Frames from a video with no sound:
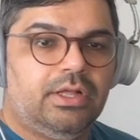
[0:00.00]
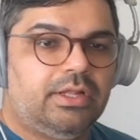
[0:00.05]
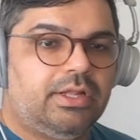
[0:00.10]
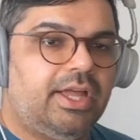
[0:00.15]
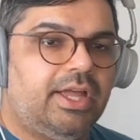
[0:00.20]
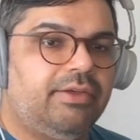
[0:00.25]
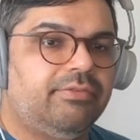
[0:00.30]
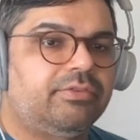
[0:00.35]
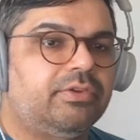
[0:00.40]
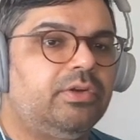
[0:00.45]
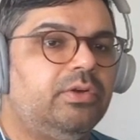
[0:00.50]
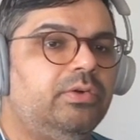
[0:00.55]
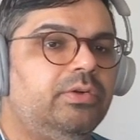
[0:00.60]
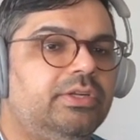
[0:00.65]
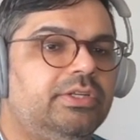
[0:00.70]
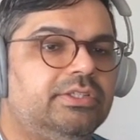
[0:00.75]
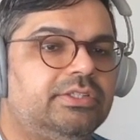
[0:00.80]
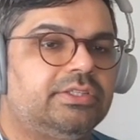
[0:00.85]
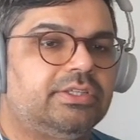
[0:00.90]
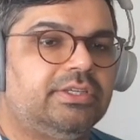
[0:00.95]
Live code
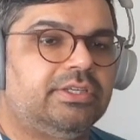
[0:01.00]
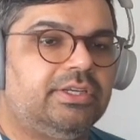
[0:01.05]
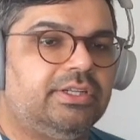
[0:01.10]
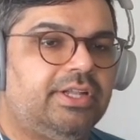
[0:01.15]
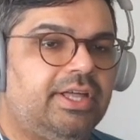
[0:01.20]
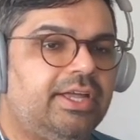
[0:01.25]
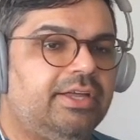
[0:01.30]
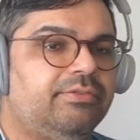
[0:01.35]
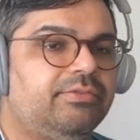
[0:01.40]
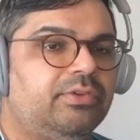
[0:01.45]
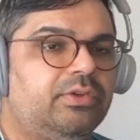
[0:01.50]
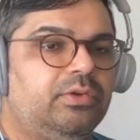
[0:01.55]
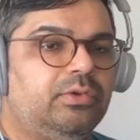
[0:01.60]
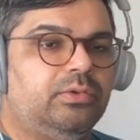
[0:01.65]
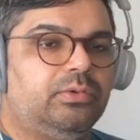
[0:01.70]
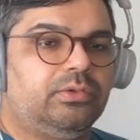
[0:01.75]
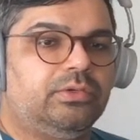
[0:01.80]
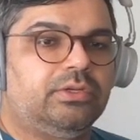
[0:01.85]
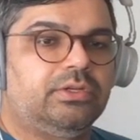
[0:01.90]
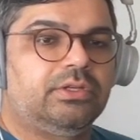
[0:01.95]
is gonna live
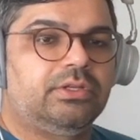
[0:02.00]
code.